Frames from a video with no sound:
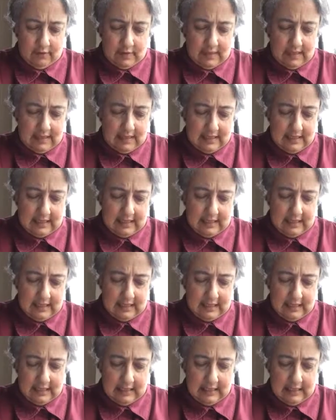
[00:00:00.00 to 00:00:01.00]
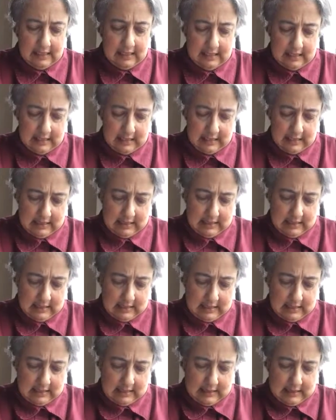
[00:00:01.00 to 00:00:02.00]
and see.
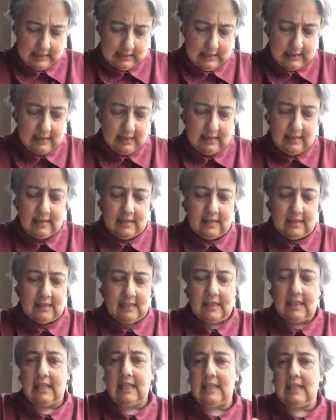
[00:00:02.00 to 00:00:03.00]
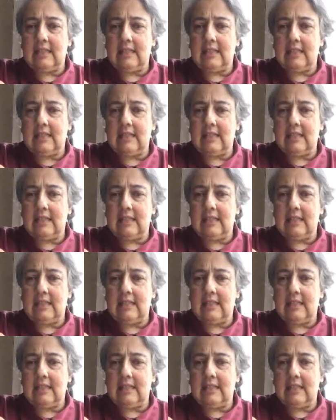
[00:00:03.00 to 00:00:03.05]
This is the stick